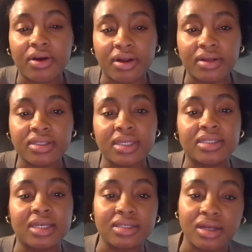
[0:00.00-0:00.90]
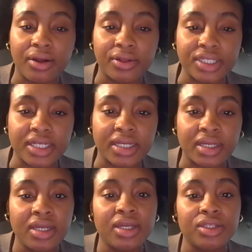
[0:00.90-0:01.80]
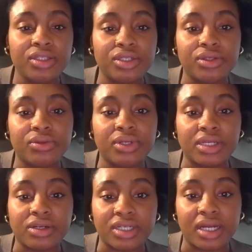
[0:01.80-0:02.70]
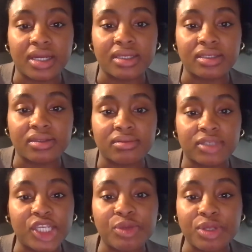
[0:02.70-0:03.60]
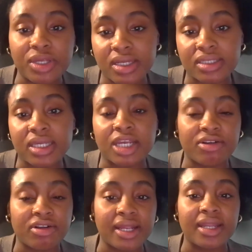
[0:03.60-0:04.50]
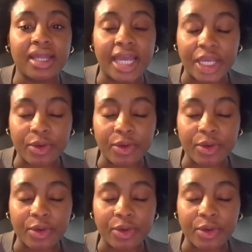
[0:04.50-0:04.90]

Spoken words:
arts, and technology to energize communities and create